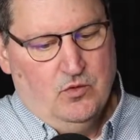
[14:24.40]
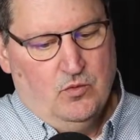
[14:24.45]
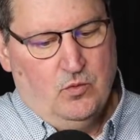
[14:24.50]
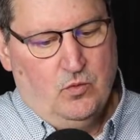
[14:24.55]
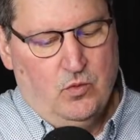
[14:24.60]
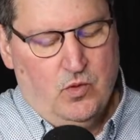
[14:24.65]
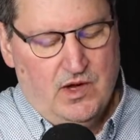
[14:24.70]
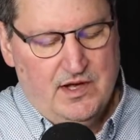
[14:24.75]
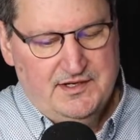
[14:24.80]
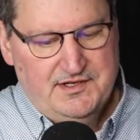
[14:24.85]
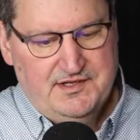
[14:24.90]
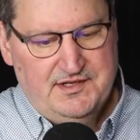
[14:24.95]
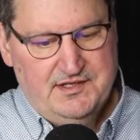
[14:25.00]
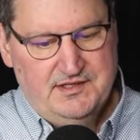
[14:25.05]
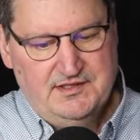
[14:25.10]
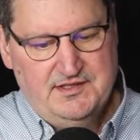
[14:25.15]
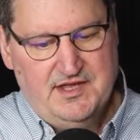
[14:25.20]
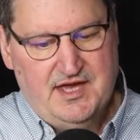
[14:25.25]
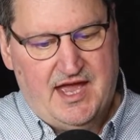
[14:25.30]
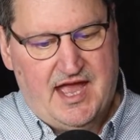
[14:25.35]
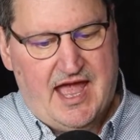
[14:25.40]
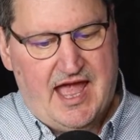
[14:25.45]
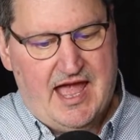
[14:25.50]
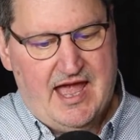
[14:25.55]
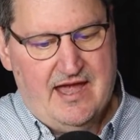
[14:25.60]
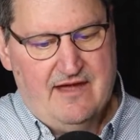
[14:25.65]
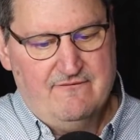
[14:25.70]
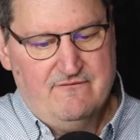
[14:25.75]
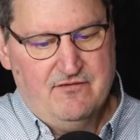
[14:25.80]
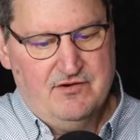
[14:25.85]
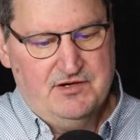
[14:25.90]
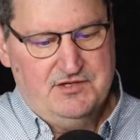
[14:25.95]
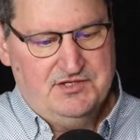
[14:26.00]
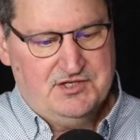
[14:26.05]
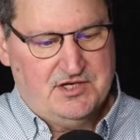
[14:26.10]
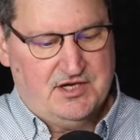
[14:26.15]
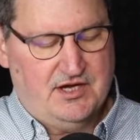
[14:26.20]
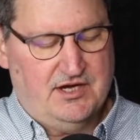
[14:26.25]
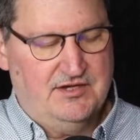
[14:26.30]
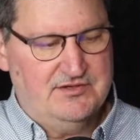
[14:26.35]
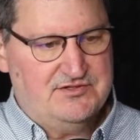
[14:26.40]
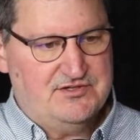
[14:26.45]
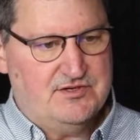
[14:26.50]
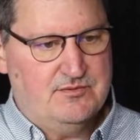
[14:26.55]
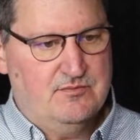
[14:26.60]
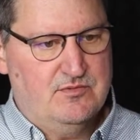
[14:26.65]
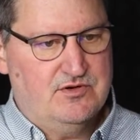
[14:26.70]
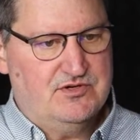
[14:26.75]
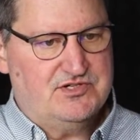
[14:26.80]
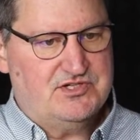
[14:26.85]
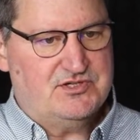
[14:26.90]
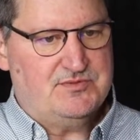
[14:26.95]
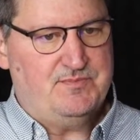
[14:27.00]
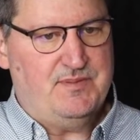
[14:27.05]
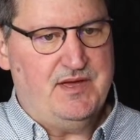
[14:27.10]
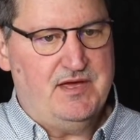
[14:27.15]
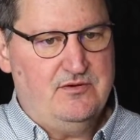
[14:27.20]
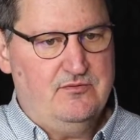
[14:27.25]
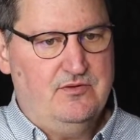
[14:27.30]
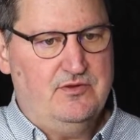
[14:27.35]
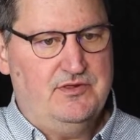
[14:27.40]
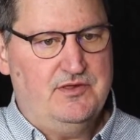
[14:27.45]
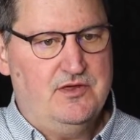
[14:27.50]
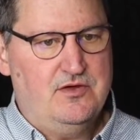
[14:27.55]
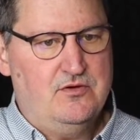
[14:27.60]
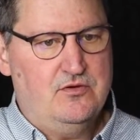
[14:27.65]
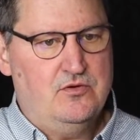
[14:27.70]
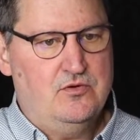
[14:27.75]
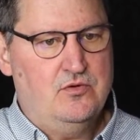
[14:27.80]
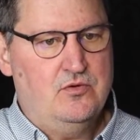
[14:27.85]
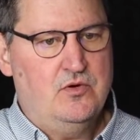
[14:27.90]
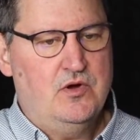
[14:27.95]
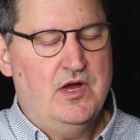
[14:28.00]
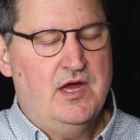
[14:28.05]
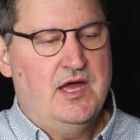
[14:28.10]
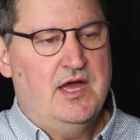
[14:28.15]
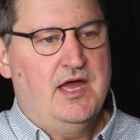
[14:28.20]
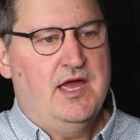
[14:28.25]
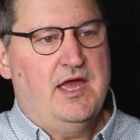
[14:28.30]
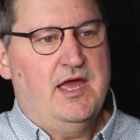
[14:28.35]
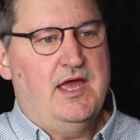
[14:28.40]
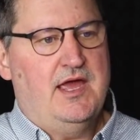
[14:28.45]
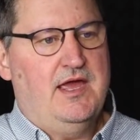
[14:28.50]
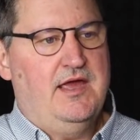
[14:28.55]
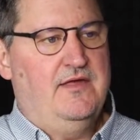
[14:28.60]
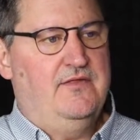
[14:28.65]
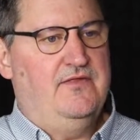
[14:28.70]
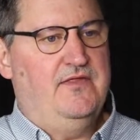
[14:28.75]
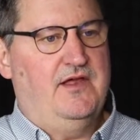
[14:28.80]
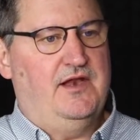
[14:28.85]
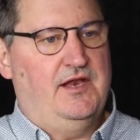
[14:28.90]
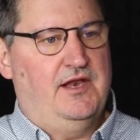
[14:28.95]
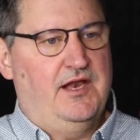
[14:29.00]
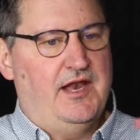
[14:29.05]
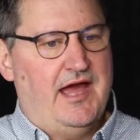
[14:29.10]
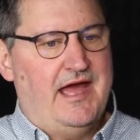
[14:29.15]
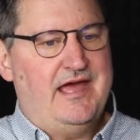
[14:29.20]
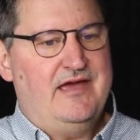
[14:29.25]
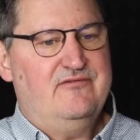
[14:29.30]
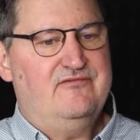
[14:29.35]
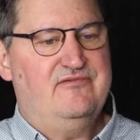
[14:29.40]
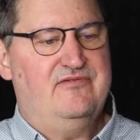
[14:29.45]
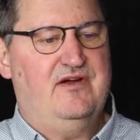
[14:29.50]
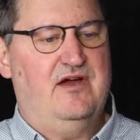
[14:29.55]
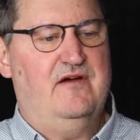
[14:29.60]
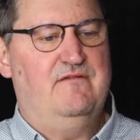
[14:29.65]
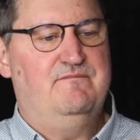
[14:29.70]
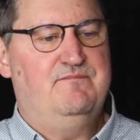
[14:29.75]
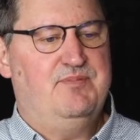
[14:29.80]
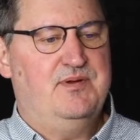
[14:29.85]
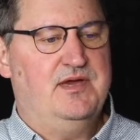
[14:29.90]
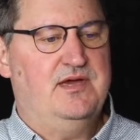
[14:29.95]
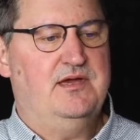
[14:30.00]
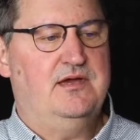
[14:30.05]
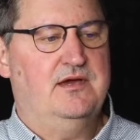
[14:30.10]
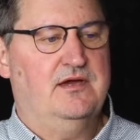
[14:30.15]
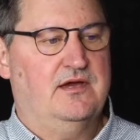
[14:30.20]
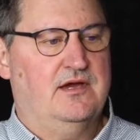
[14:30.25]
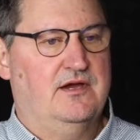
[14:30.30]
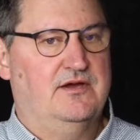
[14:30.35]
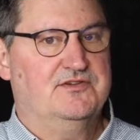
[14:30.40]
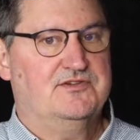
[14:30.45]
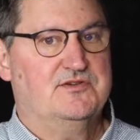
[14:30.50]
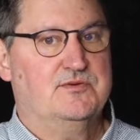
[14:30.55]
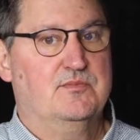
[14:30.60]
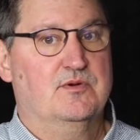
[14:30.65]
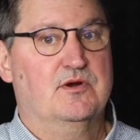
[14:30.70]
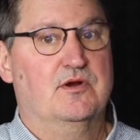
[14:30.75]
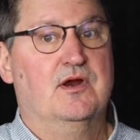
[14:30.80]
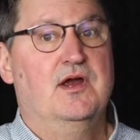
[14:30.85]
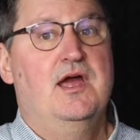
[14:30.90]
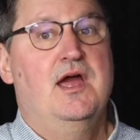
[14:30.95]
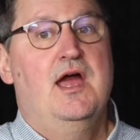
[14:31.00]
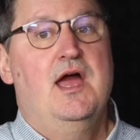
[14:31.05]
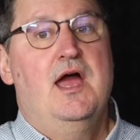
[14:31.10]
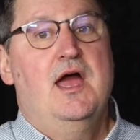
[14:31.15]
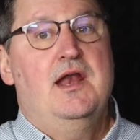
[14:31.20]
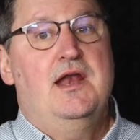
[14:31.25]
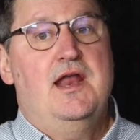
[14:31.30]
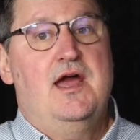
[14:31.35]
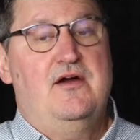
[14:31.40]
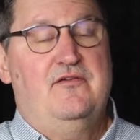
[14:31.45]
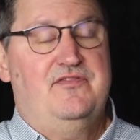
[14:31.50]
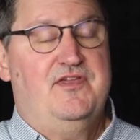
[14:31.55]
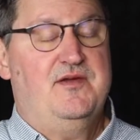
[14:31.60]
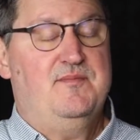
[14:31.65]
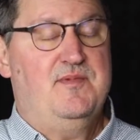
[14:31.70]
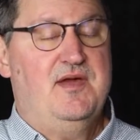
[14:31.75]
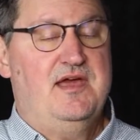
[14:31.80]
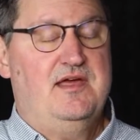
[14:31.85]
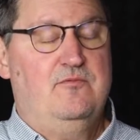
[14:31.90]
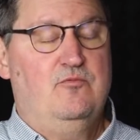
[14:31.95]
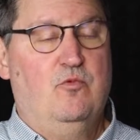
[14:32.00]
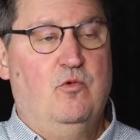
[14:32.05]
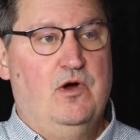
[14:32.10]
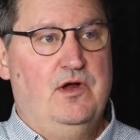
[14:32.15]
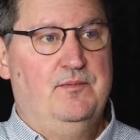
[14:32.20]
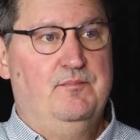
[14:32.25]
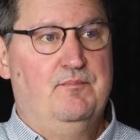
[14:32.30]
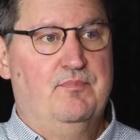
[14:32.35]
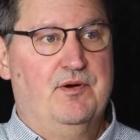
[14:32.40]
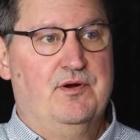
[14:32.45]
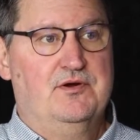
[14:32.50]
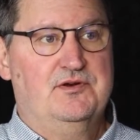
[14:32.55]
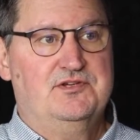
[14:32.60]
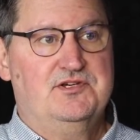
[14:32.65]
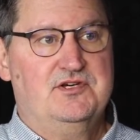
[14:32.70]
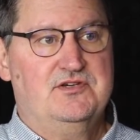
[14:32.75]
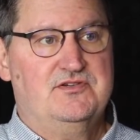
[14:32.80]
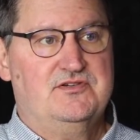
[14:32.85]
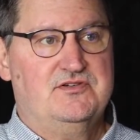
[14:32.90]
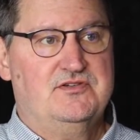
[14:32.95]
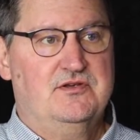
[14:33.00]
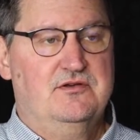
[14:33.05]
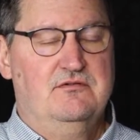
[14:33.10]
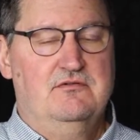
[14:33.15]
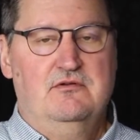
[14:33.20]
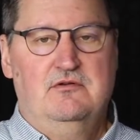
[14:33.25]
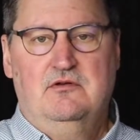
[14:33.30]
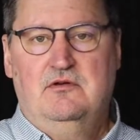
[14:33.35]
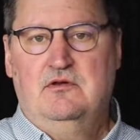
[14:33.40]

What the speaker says: what did the average customer spend with you in the life of being a customer. Now, if they made one purchase